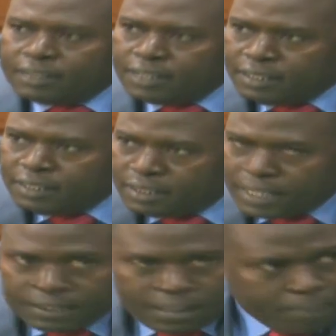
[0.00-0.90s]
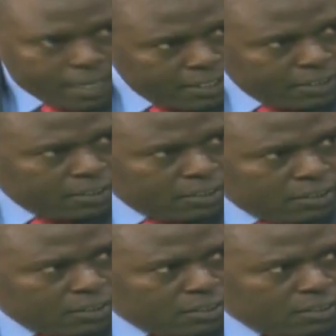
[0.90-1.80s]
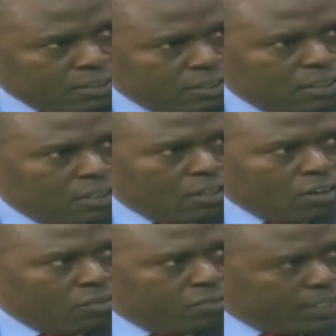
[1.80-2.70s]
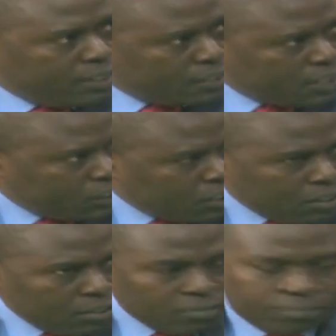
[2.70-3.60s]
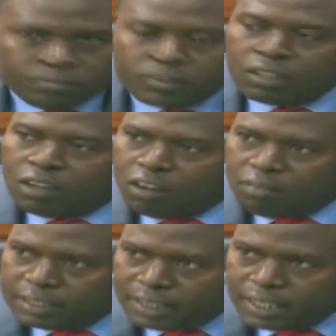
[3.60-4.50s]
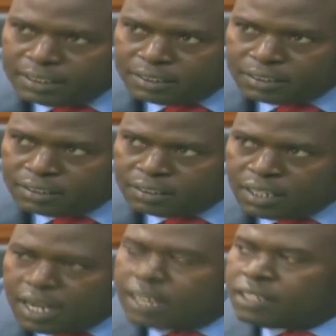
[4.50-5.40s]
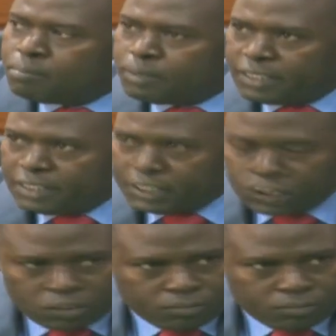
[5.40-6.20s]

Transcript: they discharge their mandates of legislation, oversight, and representation.